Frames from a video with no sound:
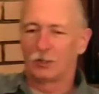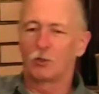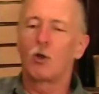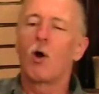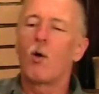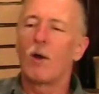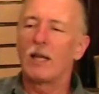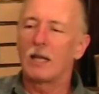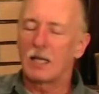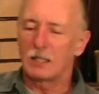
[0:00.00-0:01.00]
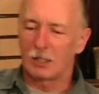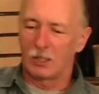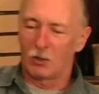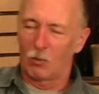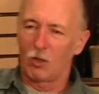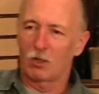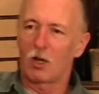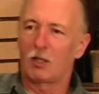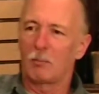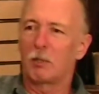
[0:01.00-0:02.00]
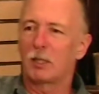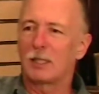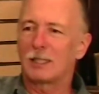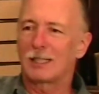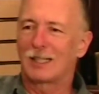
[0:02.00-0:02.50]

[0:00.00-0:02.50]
So go away nicely or we'll call the police.